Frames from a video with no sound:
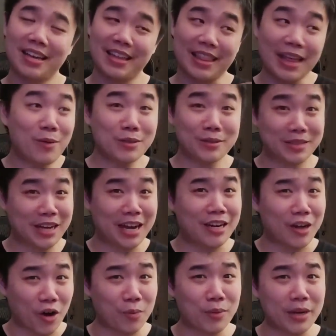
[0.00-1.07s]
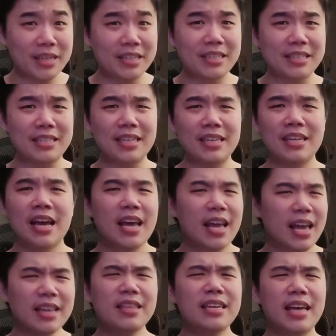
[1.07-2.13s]
that was kind of heartbreaking to see.
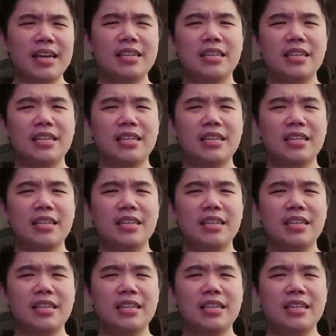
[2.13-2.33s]
In the end,